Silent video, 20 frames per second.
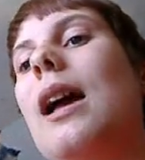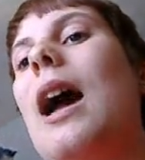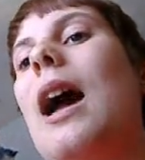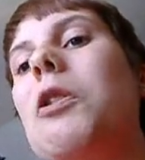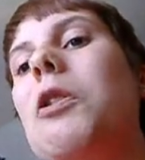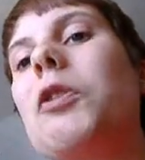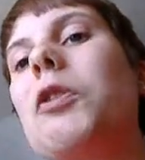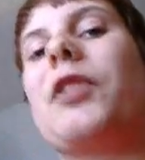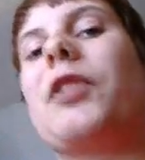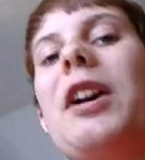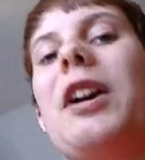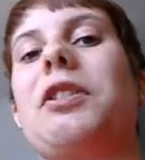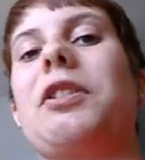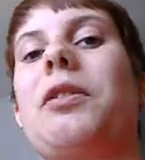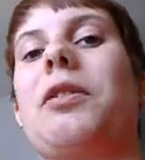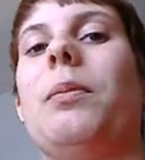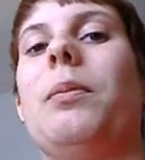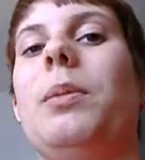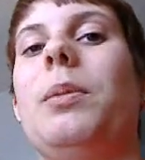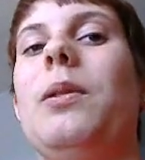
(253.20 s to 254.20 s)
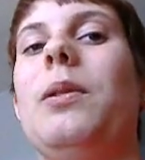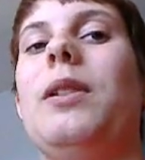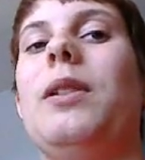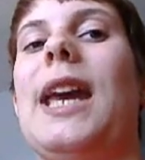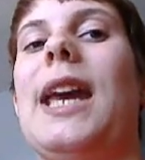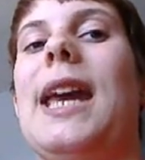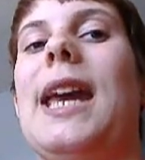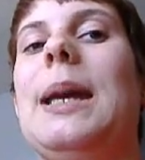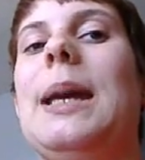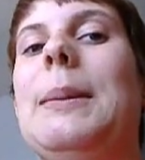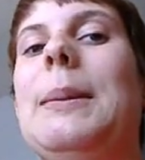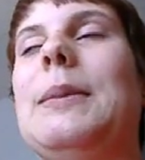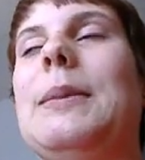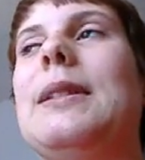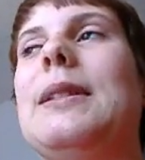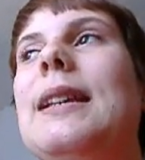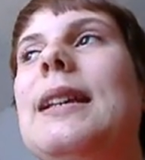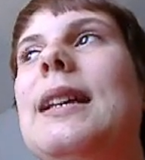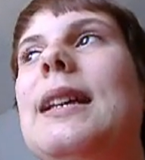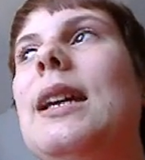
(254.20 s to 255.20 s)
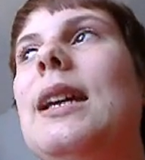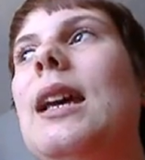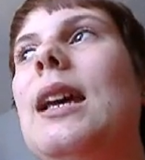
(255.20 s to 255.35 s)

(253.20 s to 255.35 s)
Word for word: out of fashion computer games